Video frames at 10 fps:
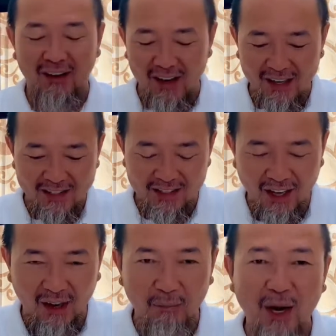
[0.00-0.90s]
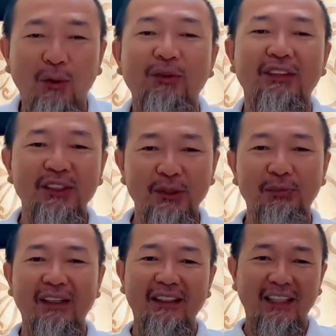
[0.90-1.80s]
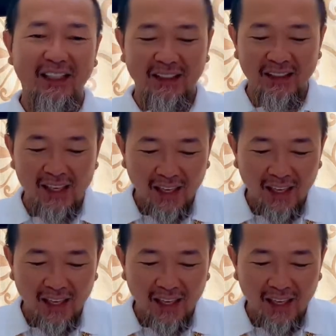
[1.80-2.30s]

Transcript: as my own discipline in,